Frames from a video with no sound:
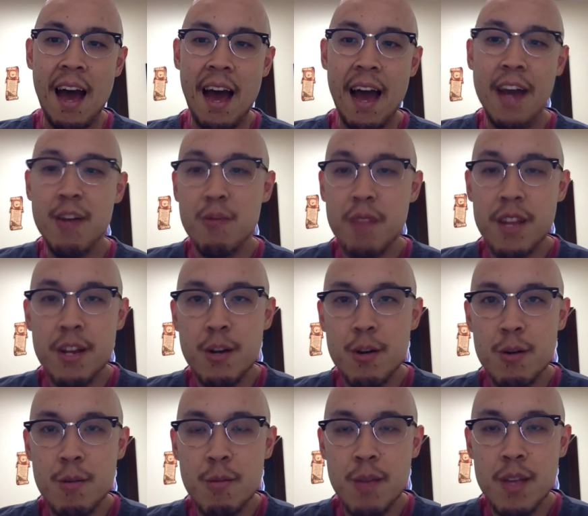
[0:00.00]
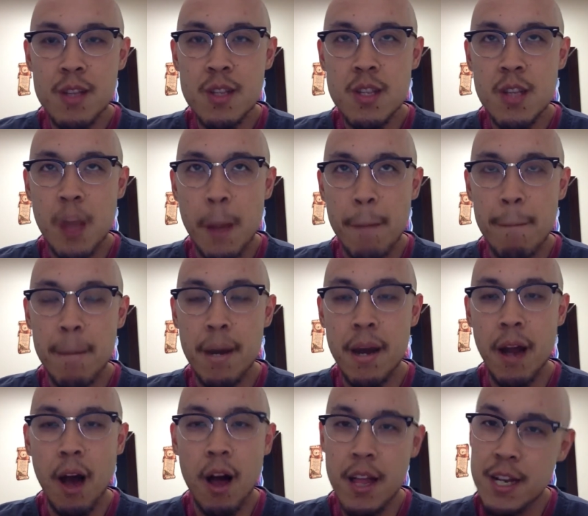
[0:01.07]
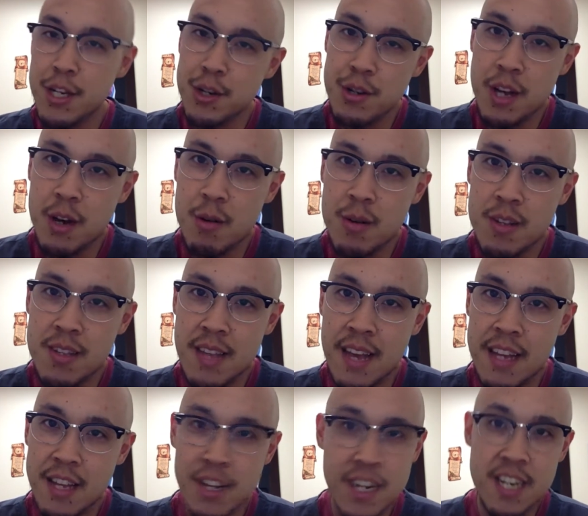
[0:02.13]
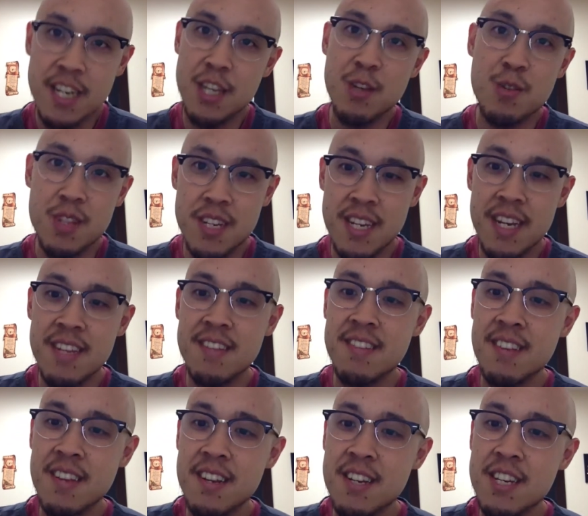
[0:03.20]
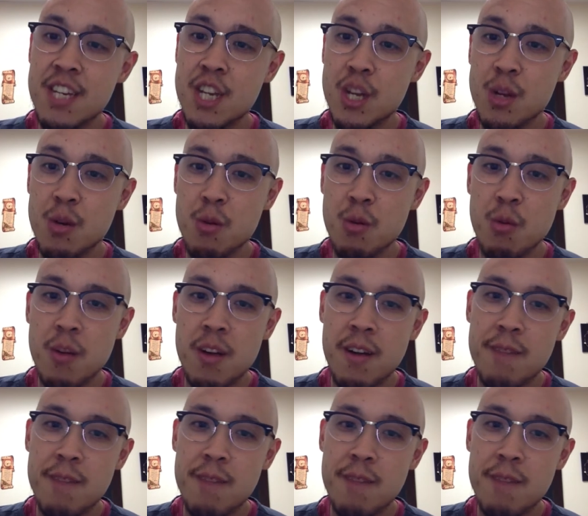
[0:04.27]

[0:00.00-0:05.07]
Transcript: I don't really know what it means, but all I do know is that you need to use adenosine to